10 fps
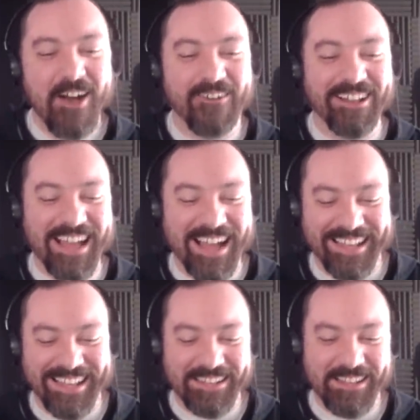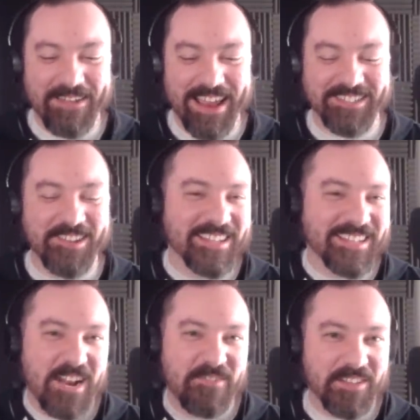well uh, let me ask you this
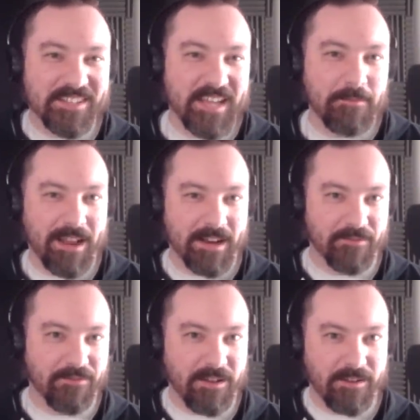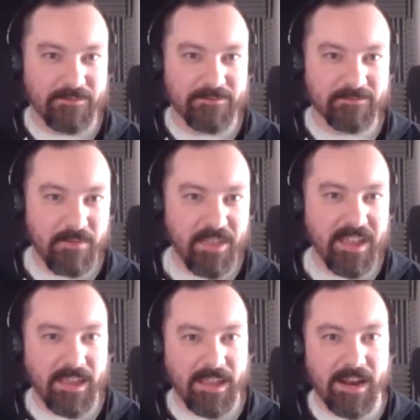kind of on the same line of, of
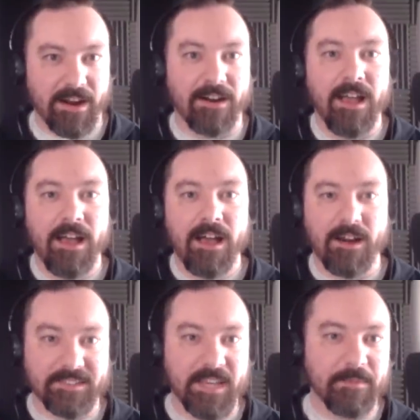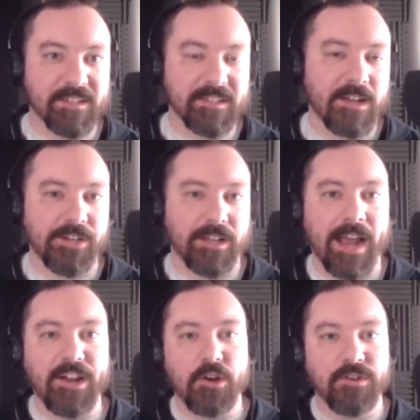thinking here or the same discussion
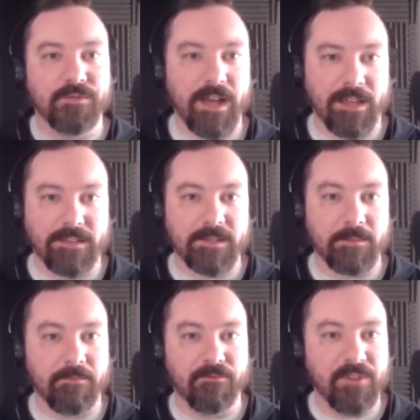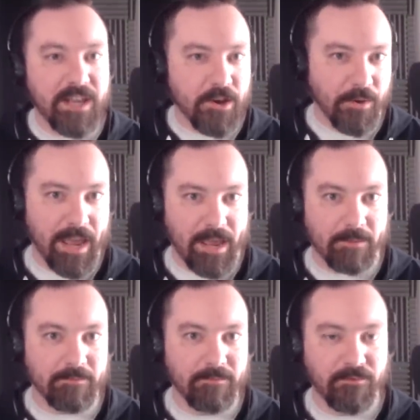i know you've done some video
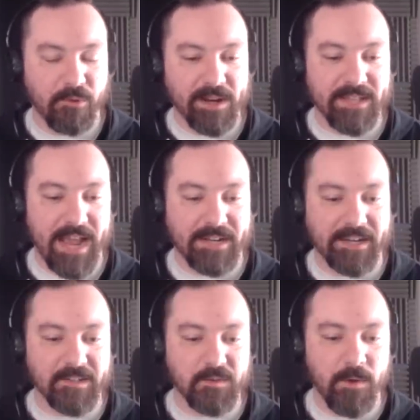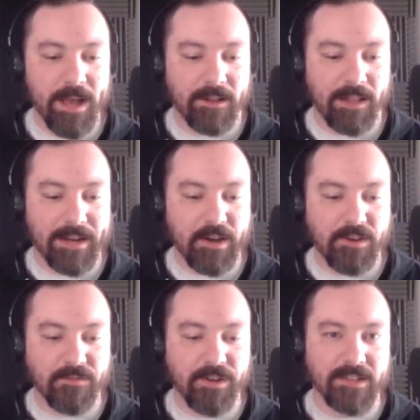game voice acting as well i know
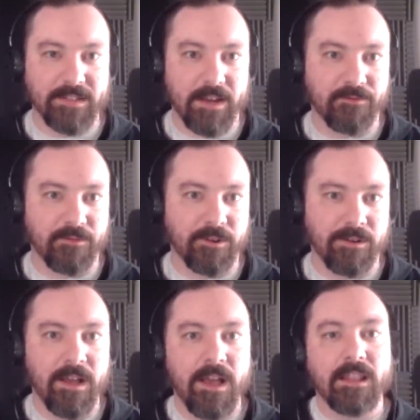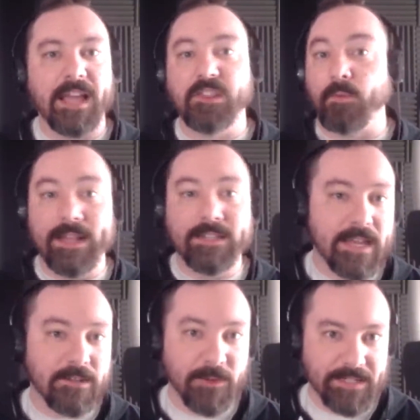you've done stuff for mm. like the red
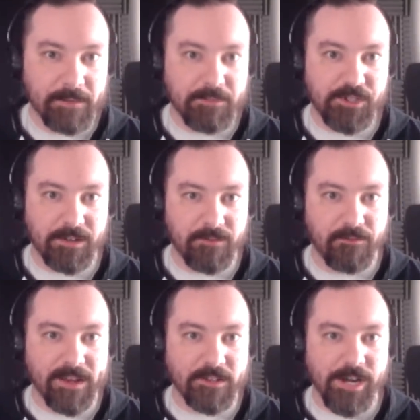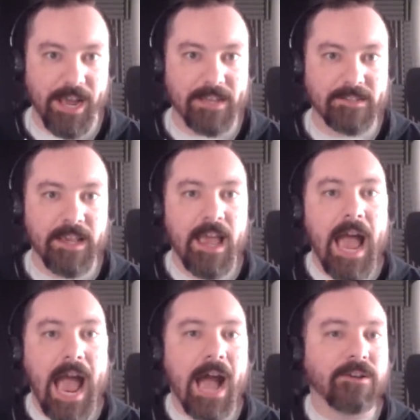dead redemption franchise mm.
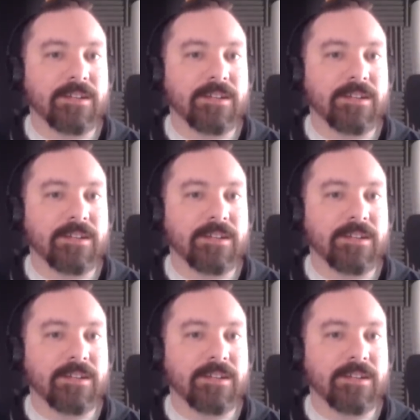how